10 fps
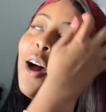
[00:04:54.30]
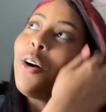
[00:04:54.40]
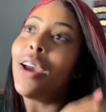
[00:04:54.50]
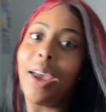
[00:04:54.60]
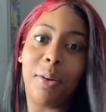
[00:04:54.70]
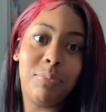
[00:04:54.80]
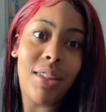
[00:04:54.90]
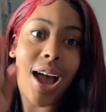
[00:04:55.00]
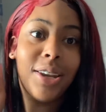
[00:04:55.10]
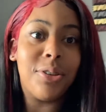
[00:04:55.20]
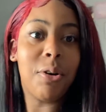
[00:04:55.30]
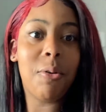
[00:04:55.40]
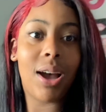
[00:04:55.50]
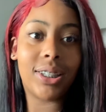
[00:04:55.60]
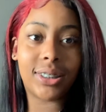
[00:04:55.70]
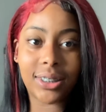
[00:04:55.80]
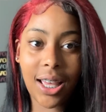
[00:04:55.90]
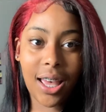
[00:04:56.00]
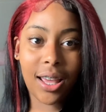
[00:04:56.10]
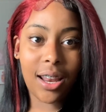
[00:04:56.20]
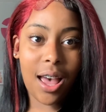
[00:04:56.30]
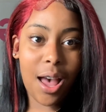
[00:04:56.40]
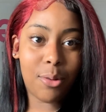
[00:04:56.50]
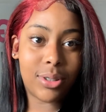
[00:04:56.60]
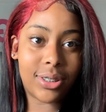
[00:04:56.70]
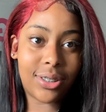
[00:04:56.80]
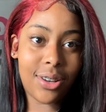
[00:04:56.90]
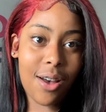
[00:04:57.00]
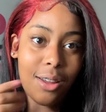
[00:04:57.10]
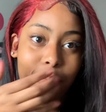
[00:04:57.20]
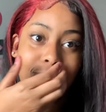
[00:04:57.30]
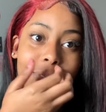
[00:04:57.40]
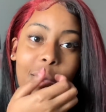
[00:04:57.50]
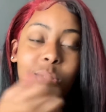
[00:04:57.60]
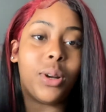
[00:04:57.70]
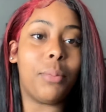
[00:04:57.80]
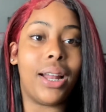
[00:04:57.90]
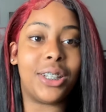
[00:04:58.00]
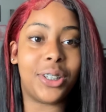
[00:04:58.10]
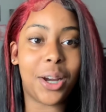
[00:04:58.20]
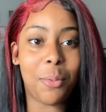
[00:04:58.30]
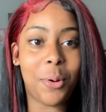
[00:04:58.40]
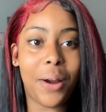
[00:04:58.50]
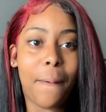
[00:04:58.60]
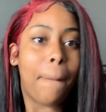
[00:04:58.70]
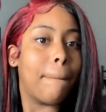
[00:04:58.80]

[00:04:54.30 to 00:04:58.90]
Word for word: Okay, I know I said I was not, I was wearing my natural hair more,